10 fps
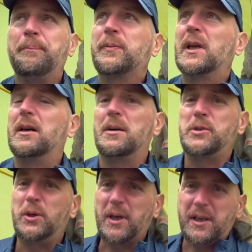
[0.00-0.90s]
I'm
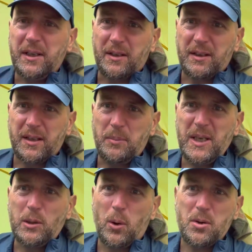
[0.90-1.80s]
sure I can hear like a wee
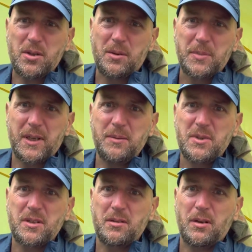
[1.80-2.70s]
dog
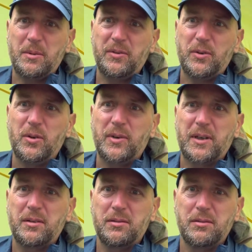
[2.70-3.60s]
sometimes coming over
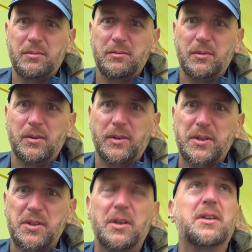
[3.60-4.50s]

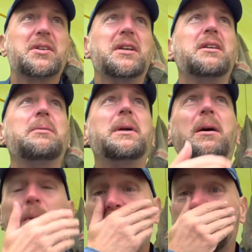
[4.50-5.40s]
just the other side of the wee
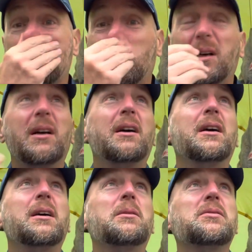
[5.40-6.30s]
hill there. So
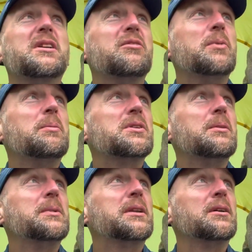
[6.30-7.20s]
we'll see if maybe
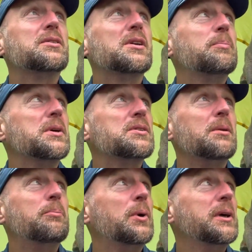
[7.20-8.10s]
somebody turns up at
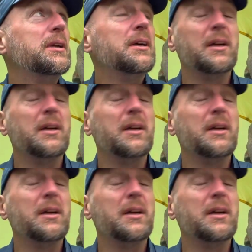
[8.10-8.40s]
some point.